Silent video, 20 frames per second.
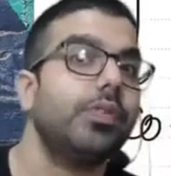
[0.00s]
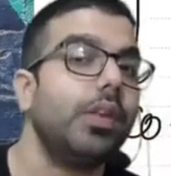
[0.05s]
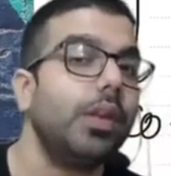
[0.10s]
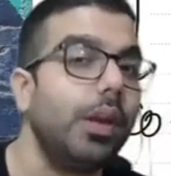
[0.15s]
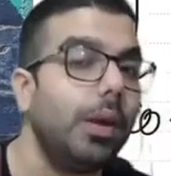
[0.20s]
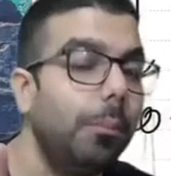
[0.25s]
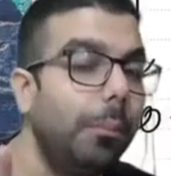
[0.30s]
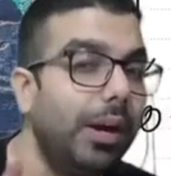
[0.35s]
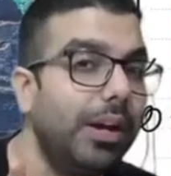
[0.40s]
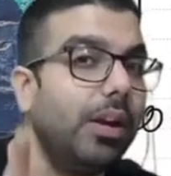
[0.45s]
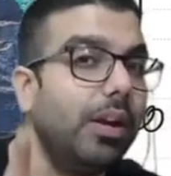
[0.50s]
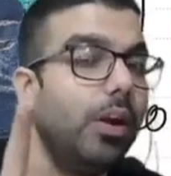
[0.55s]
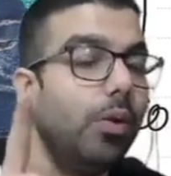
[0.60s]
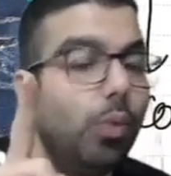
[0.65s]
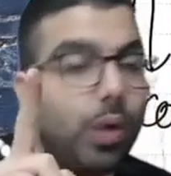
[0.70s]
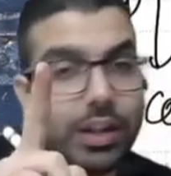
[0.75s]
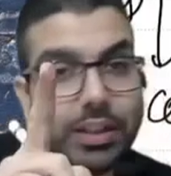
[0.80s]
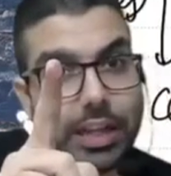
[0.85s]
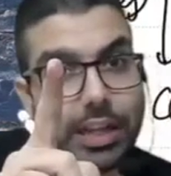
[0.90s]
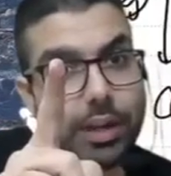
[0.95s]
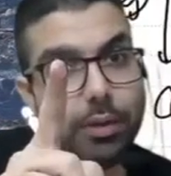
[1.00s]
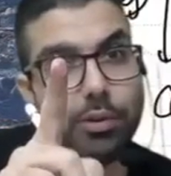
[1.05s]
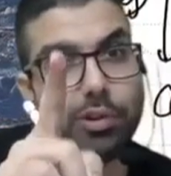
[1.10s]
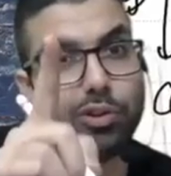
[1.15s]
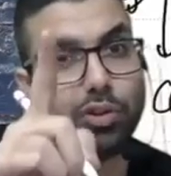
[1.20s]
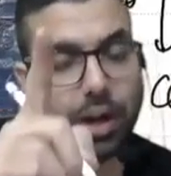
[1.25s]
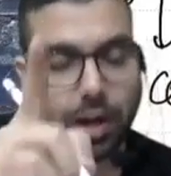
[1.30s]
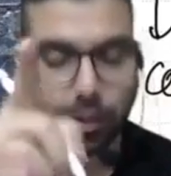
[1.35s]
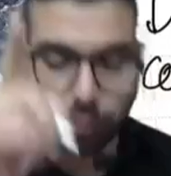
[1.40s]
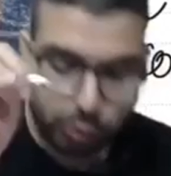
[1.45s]
But one thing which you all
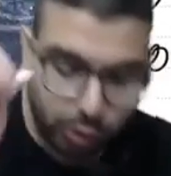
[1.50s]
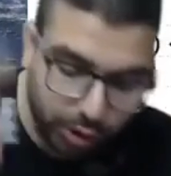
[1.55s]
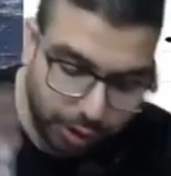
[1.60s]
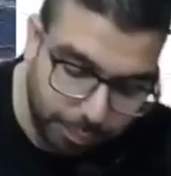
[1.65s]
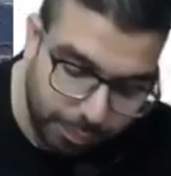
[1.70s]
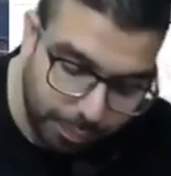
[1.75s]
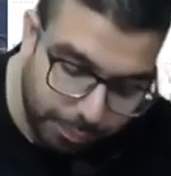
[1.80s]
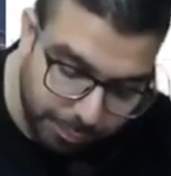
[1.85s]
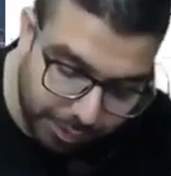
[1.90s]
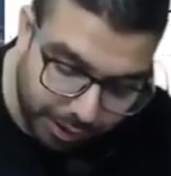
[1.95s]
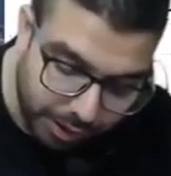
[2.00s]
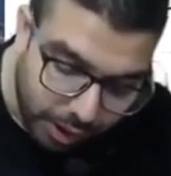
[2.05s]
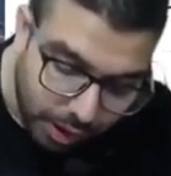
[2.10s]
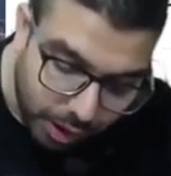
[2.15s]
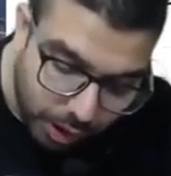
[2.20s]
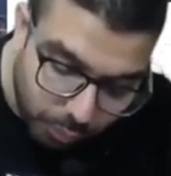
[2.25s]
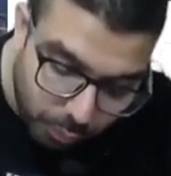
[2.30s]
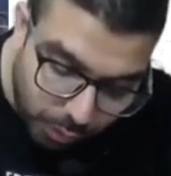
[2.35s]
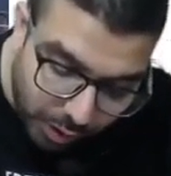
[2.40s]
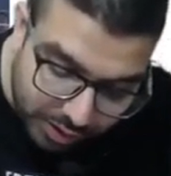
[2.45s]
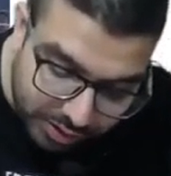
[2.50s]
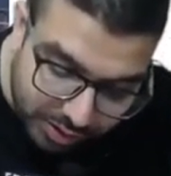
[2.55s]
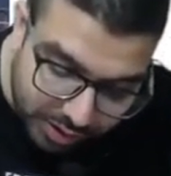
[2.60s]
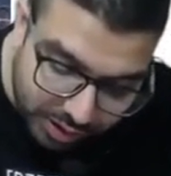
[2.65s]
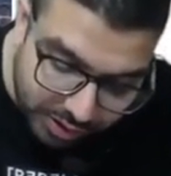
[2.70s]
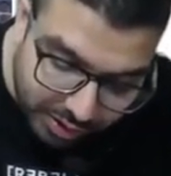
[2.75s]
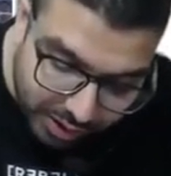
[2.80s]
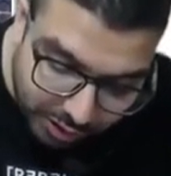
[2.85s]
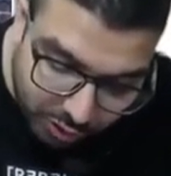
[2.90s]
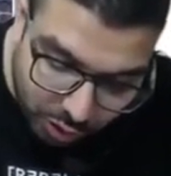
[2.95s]
have to remember, once this
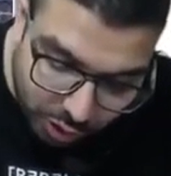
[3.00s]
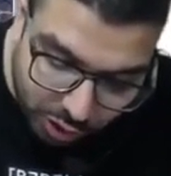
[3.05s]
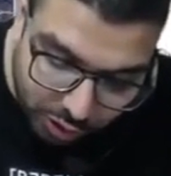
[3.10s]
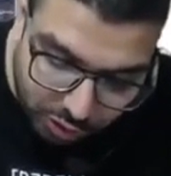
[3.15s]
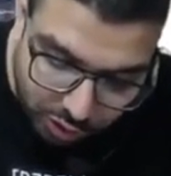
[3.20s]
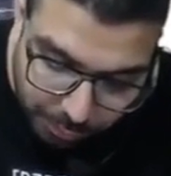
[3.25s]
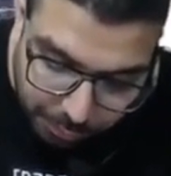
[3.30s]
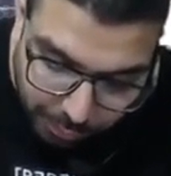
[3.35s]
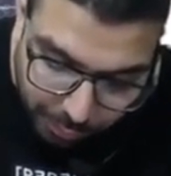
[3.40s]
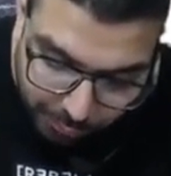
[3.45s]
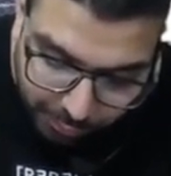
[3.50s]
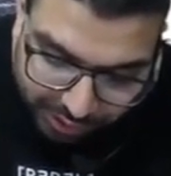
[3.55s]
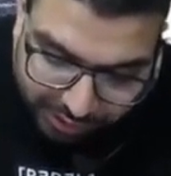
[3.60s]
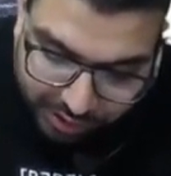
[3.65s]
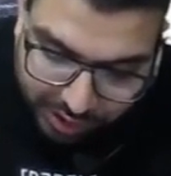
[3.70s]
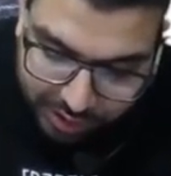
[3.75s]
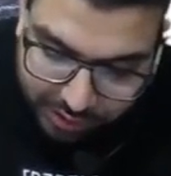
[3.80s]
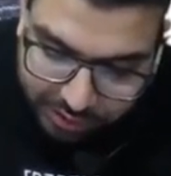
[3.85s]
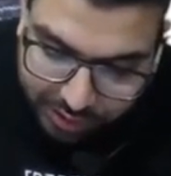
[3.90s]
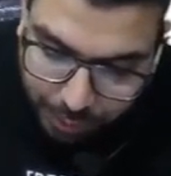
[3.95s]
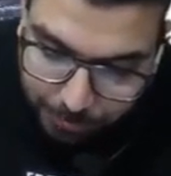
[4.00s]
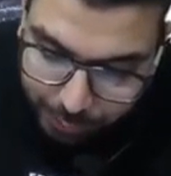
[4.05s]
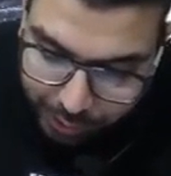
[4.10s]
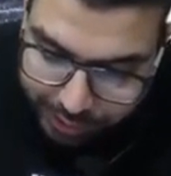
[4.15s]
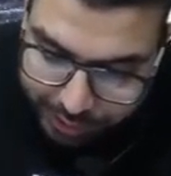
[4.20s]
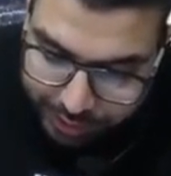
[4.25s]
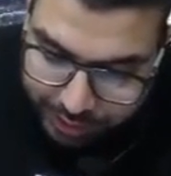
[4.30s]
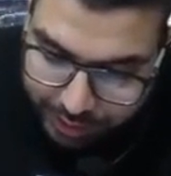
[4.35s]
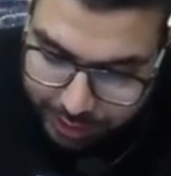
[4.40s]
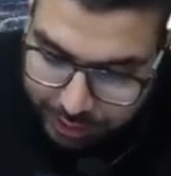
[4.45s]
resolution professional is
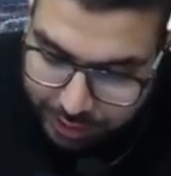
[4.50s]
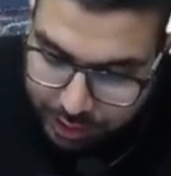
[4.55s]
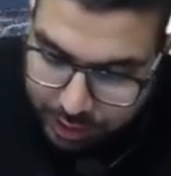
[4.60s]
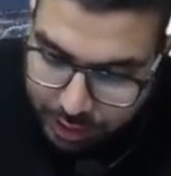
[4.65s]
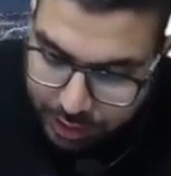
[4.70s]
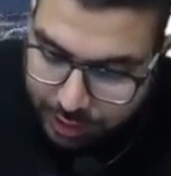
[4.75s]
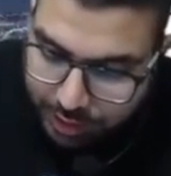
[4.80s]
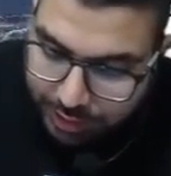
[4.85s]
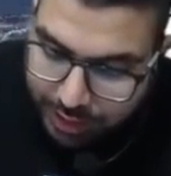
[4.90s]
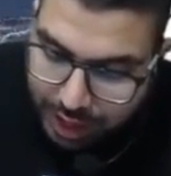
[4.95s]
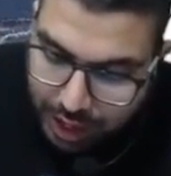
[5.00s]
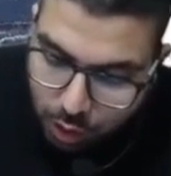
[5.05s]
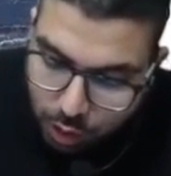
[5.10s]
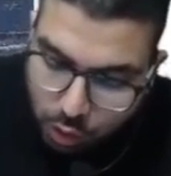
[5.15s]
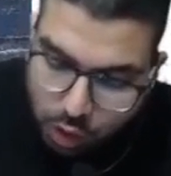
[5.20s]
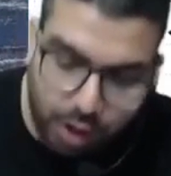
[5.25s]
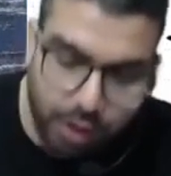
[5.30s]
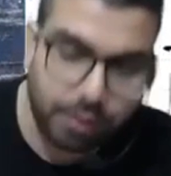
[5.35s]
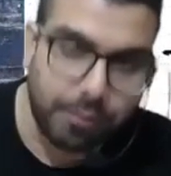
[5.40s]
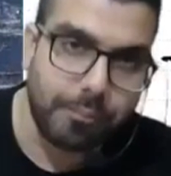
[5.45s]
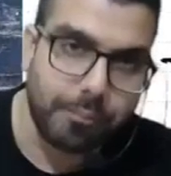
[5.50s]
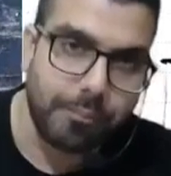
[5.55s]
appointed, now on,